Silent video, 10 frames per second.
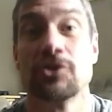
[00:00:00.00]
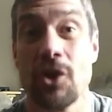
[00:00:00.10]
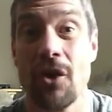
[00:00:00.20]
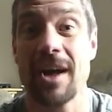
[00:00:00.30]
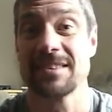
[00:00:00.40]

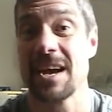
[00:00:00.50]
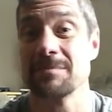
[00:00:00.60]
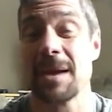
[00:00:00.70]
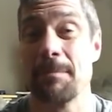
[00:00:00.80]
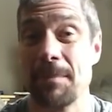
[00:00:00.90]
So a lot of
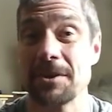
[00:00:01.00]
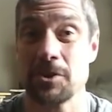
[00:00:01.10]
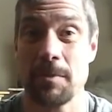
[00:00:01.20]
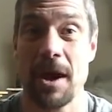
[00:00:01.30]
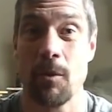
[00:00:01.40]
times I
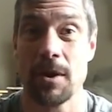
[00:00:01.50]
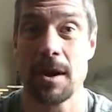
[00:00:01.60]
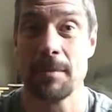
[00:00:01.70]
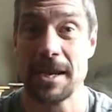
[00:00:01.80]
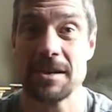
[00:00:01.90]
bitch about what
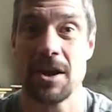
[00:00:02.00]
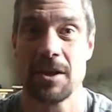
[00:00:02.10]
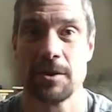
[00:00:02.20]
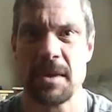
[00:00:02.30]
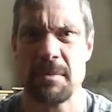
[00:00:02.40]
I'm eating to
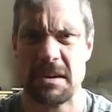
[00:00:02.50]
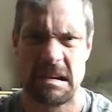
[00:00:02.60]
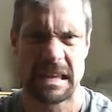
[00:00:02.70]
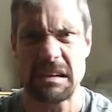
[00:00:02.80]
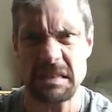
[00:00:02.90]
other people and
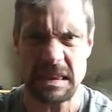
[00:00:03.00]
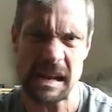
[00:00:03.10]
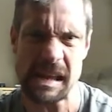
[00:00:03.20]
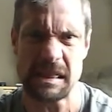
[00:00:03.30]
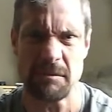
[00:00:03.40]
I'm like, you're
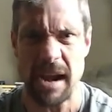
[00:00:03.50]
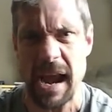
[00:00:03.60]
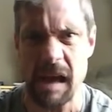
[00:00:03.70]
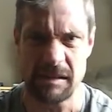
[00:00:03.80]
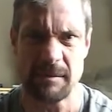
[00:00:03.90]
skinny as a
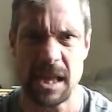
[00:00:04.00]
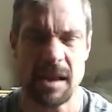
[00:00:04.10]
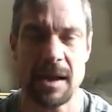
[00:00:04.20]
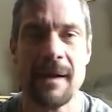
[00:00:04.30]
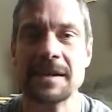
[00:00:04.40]

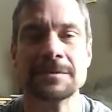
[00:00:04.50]
brown.